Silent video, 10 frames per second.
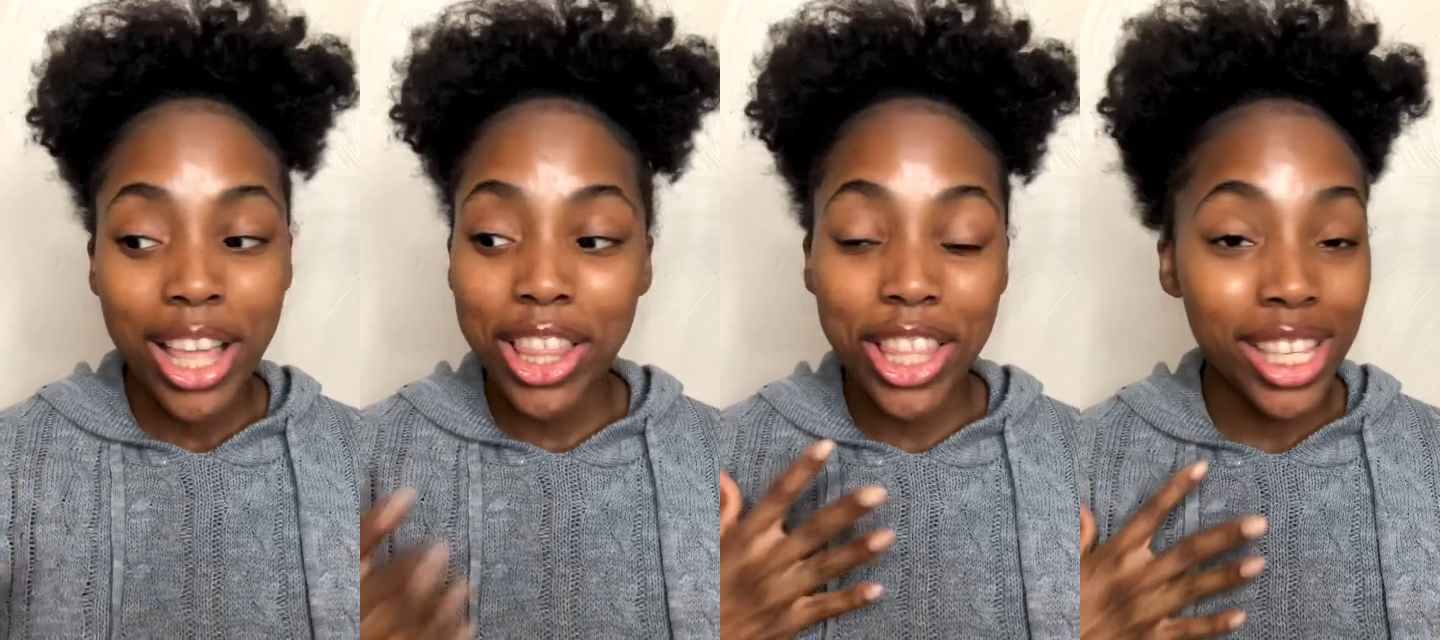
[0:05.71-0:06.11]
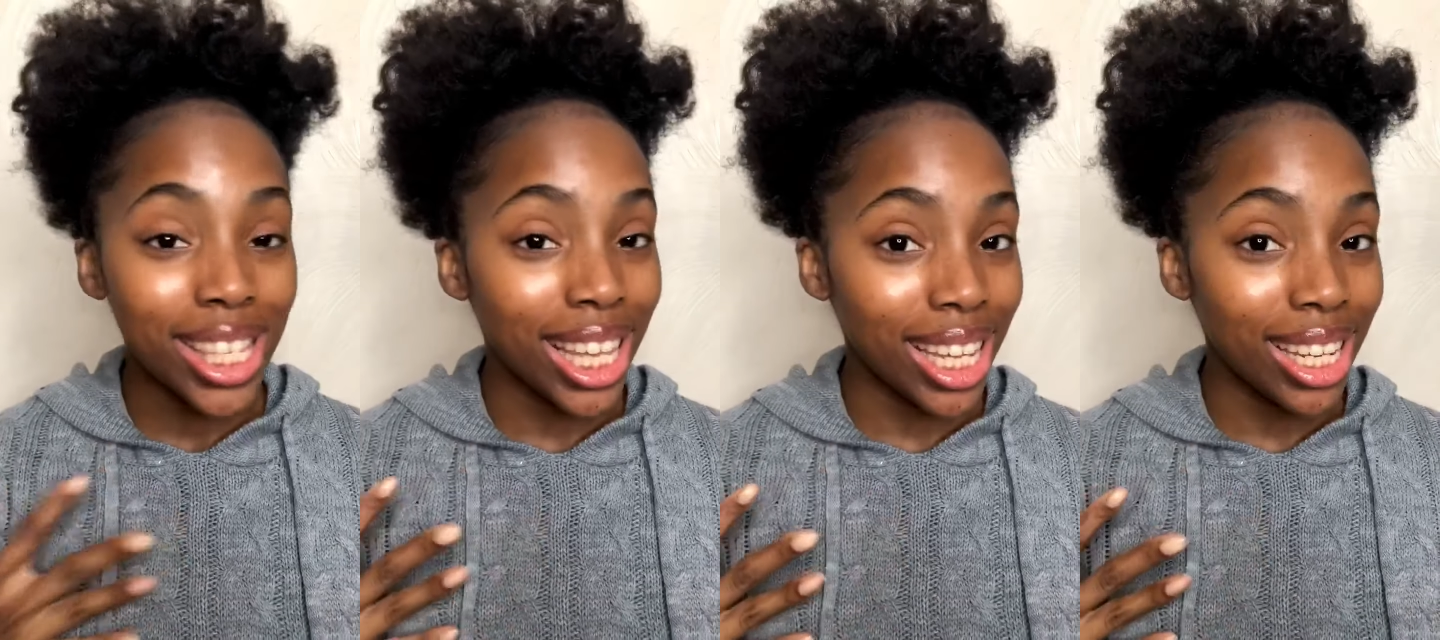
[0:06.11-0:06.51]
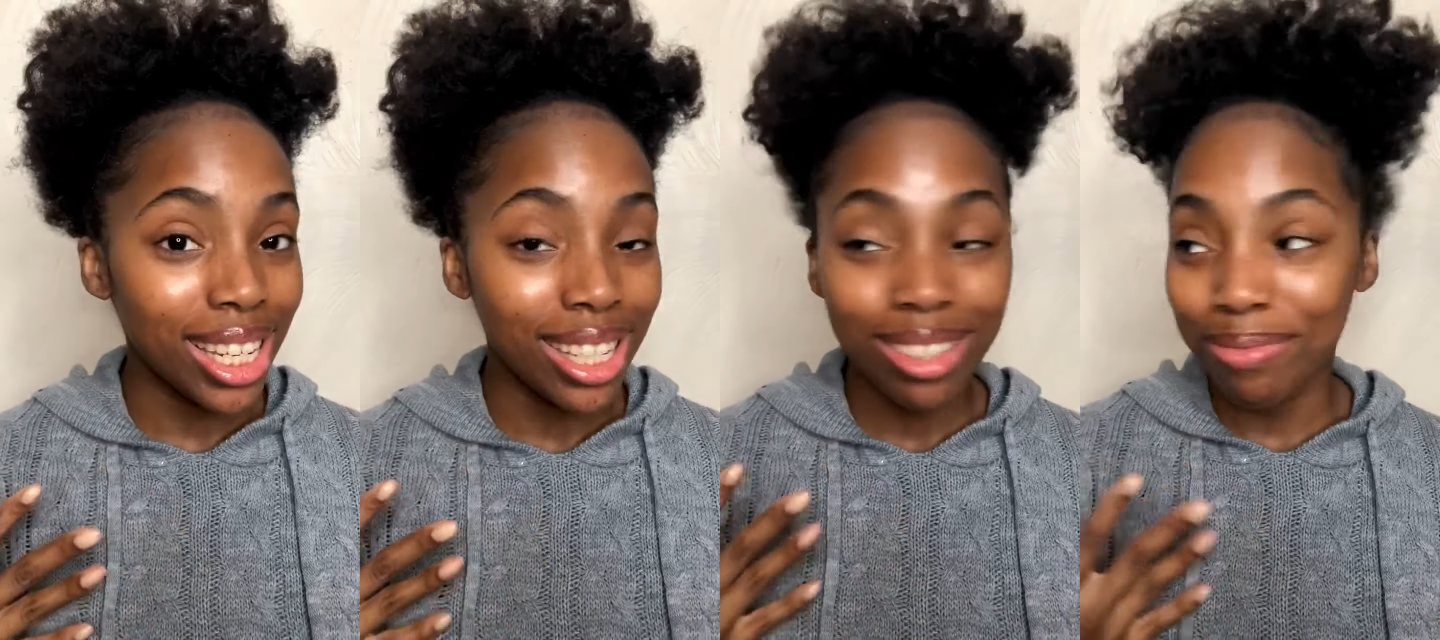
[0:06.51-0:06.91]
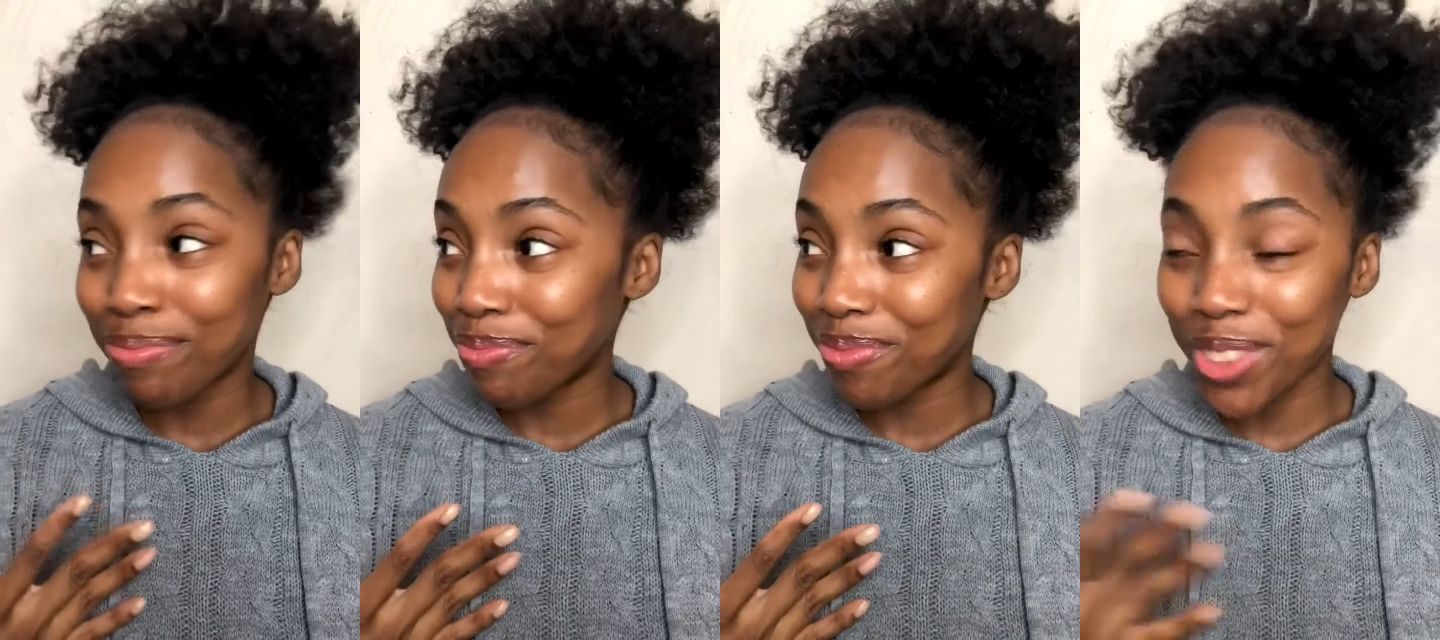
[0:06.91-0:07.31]
the skin,
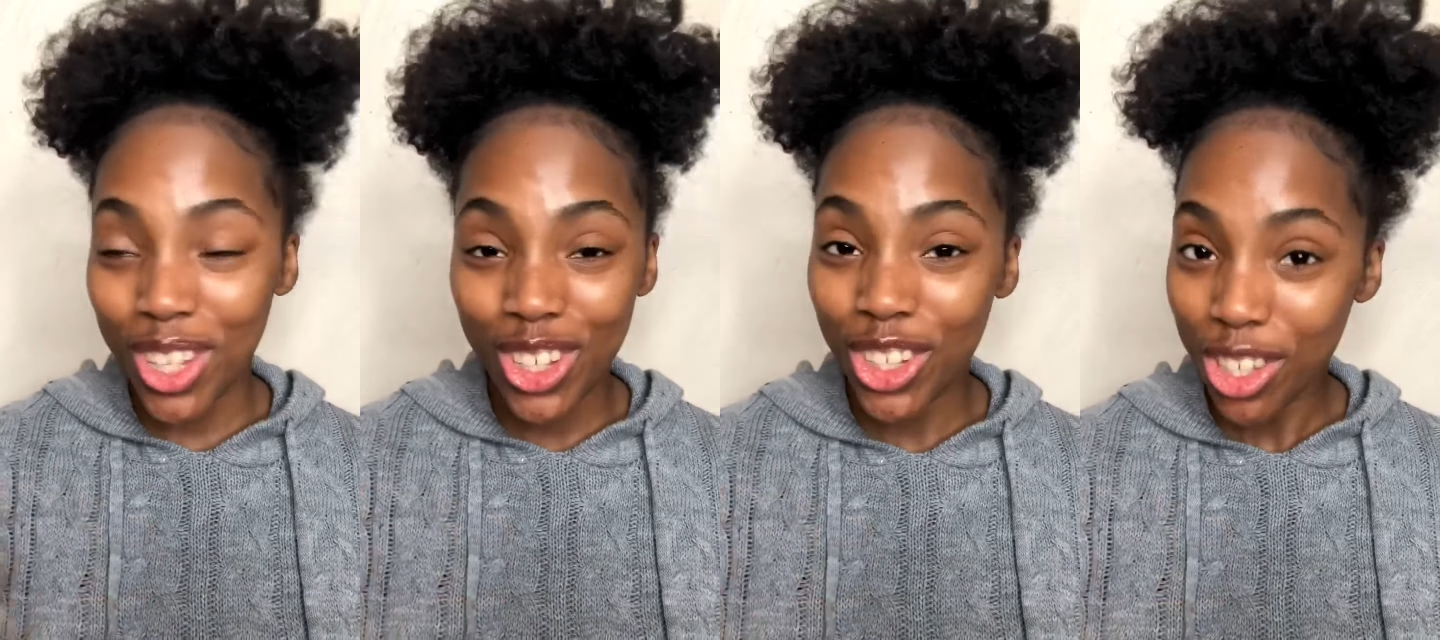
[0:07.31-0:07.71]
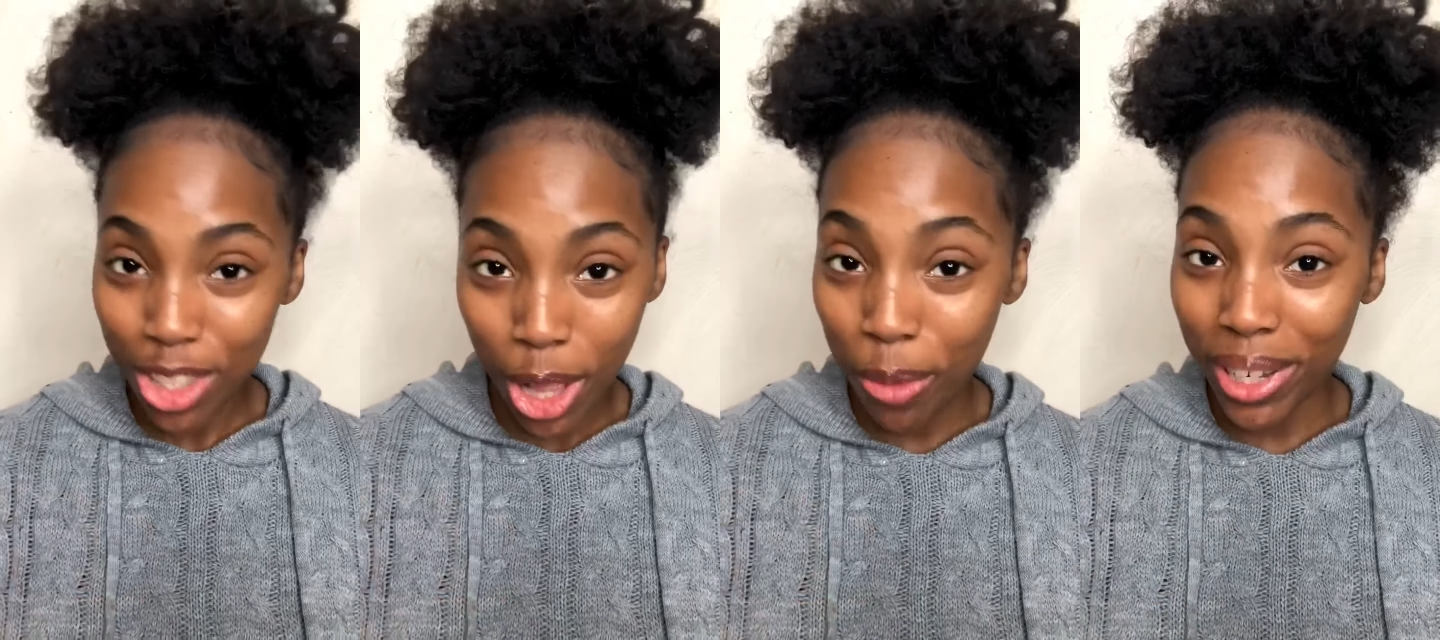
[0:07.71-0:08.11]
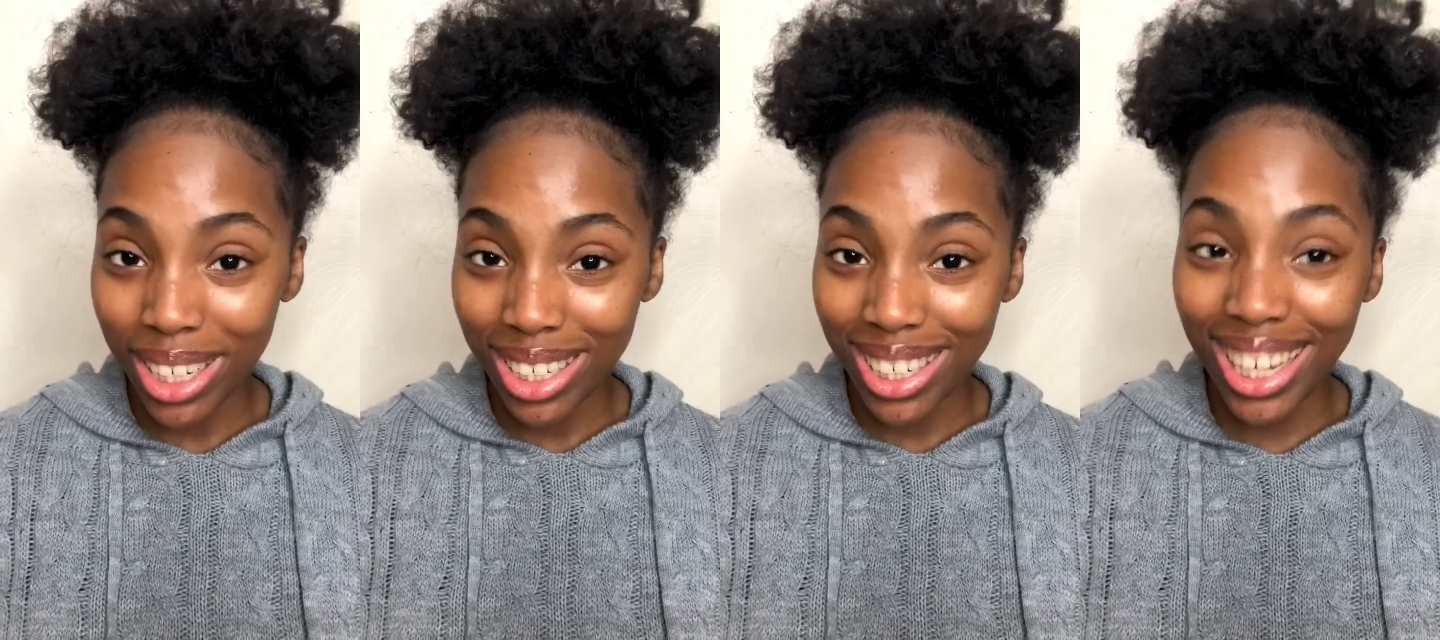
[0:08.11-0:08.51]
she's glowing.